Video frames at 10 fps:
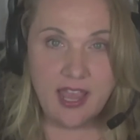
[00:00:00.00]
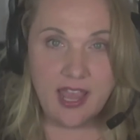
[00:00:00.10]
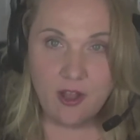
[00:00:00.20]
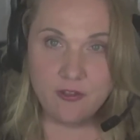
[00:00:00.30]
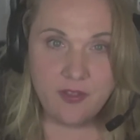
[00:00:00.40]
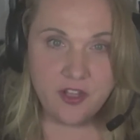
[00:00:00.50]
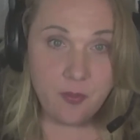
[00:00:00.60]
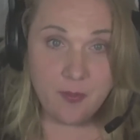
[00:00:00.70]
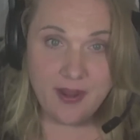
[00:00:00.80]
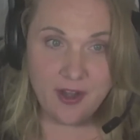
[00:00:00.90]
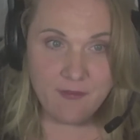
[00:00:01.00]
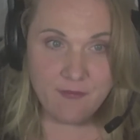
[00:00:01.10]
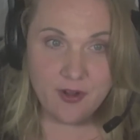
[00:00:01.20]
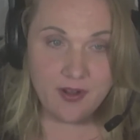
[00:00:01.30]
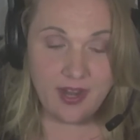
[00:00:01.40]
and also that you're prepared
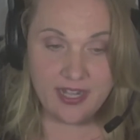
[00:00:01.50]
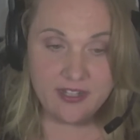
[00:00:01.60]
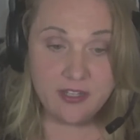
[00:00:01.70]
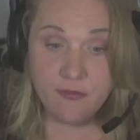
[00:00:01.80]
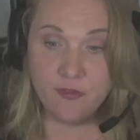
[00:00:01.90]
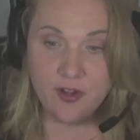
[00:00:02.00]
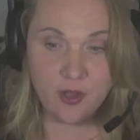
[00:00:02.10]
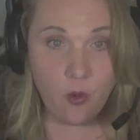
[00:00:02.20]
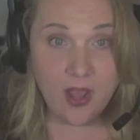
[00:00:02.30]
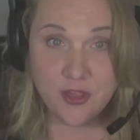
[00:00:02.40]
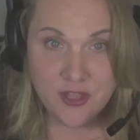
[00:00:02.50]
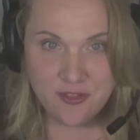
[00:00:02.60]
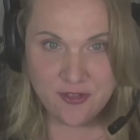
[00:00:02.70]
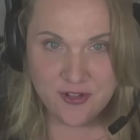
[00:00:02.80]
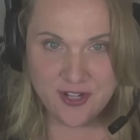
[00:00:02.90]
for any different
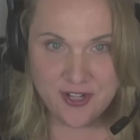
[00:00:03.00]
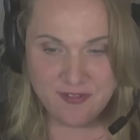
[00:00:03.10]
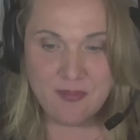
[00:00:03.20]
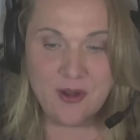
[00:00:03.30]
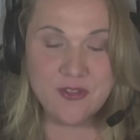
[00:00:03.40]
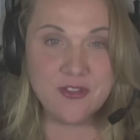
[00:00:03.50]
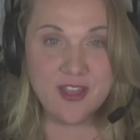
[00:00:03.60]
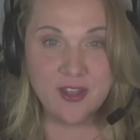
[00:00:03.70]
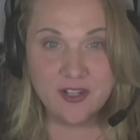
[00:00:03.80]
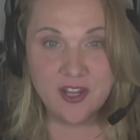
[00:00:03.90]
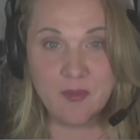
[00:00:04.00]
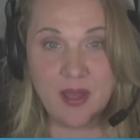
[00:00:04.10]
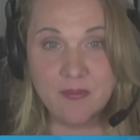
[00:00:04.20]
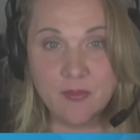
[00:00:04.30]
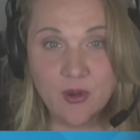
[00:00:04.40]
questions or different approaches that could
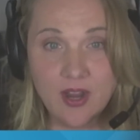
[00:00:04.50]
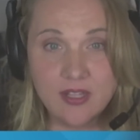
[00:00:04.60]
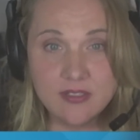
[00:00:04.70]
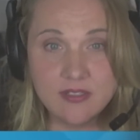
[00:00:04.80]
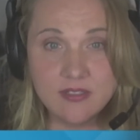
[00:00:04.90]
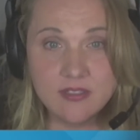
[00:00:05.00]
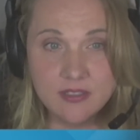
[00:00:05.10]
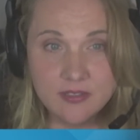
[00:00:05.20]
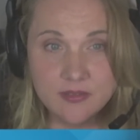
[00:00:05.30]
come else.